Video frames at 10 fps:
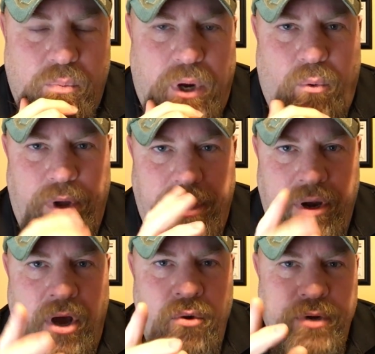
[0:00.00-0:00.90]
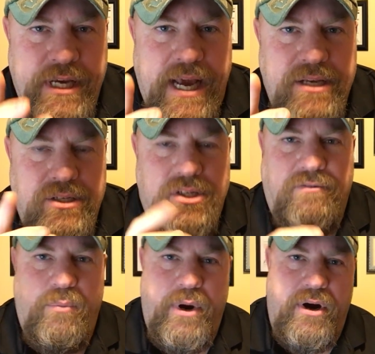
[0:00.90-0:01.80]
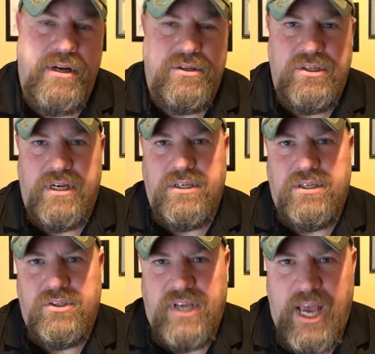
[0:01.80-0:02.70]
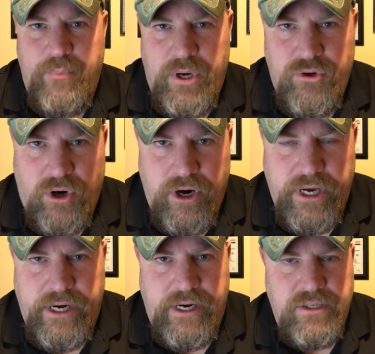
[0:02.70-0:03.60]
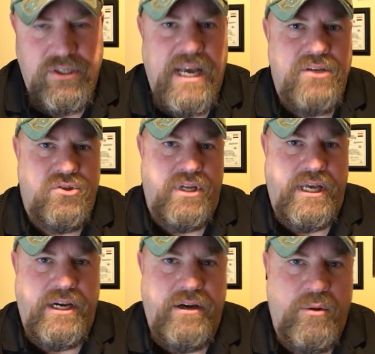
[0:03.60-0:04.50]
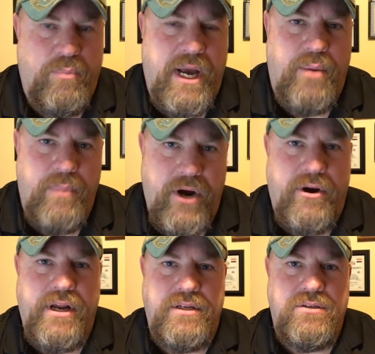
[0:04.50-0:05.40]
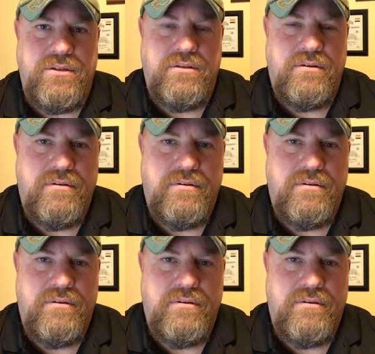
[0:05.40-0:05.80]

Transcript: But when known cases of American citizens have been targeted and assassinated by Americans,